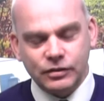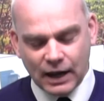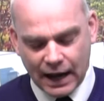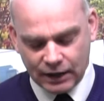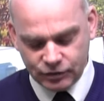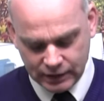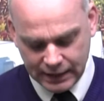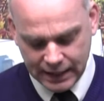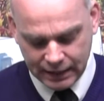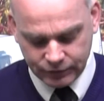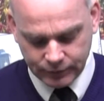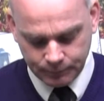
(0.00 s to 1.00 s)
it
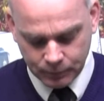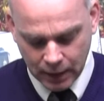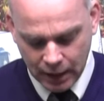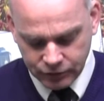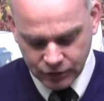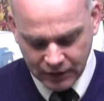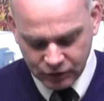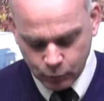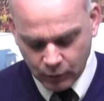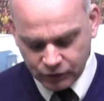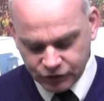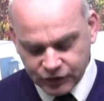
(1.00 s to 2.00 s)
actually is. So this
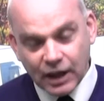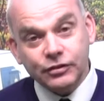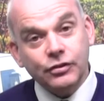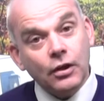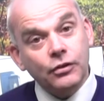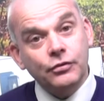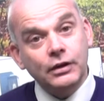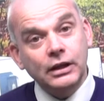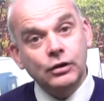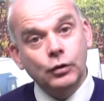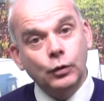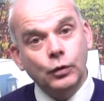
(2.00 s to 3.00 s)
one says
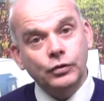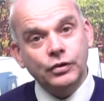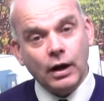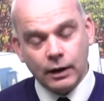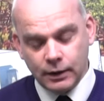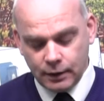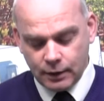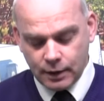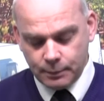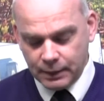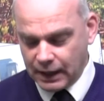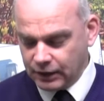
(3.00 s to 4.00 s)
3/4
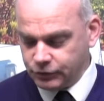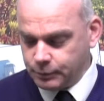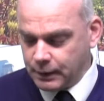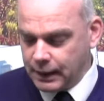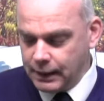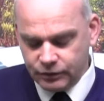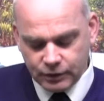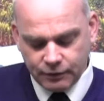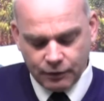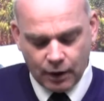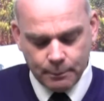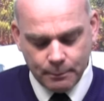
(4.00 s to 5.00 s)
BSP. So
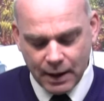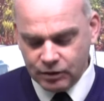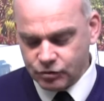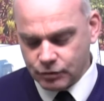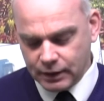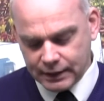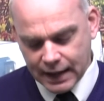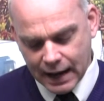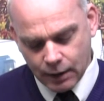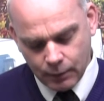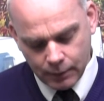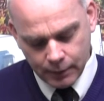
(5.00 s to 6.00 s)
if I measure it
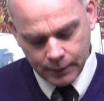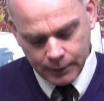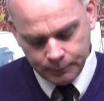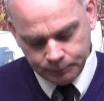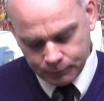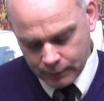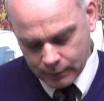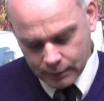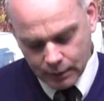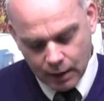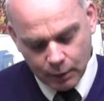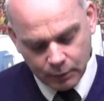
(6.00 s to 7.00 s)
now,
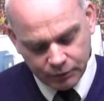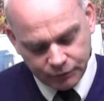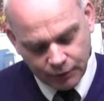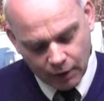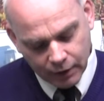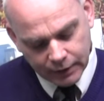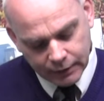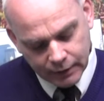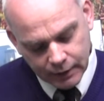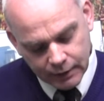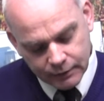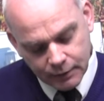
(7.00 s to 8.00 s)
I will find
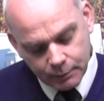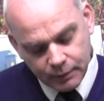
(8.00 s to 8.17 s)
that